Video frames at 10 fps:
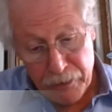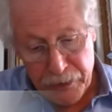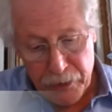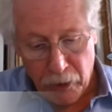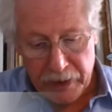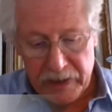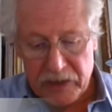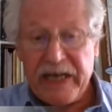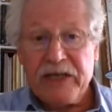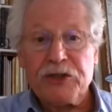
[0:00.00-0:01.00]
the
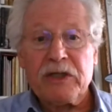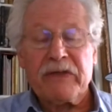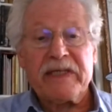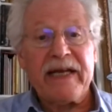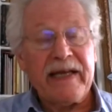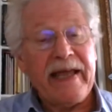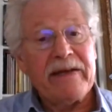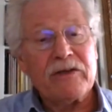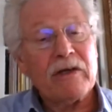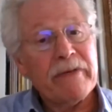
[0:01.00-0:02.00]
organization of a
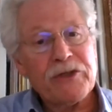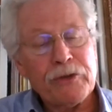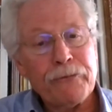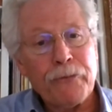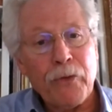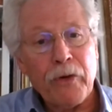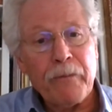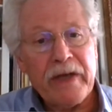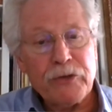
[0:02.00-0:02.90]
dedicated commission for